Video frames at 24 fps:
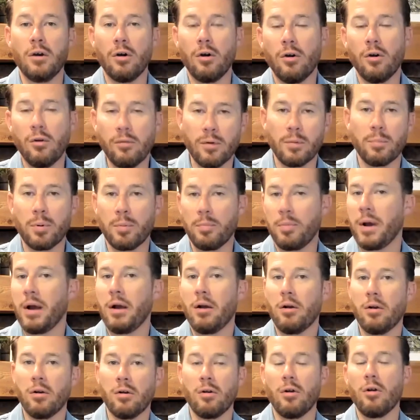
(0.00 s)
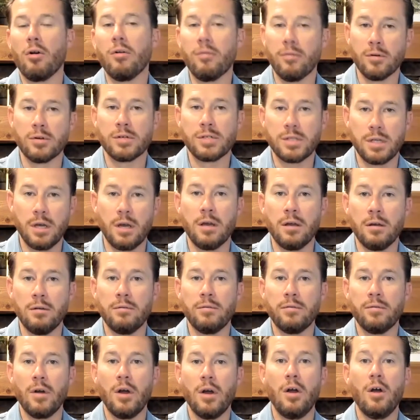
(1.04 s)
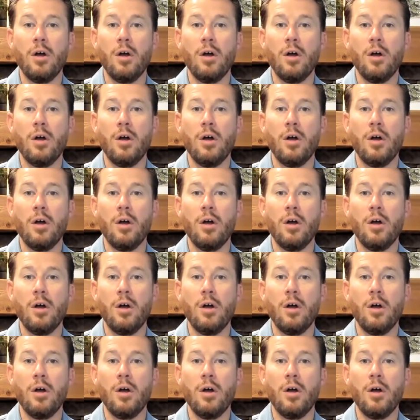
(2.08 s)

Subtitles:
over-prepare or over-save,